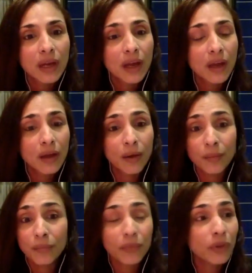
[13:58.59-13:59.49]

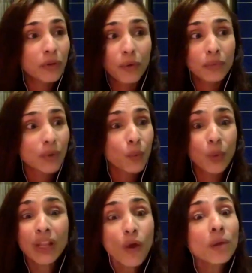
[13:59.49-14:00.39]

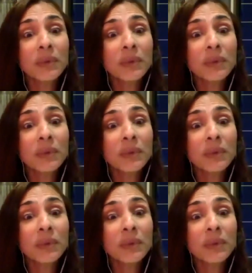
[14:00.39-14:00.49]
we'll all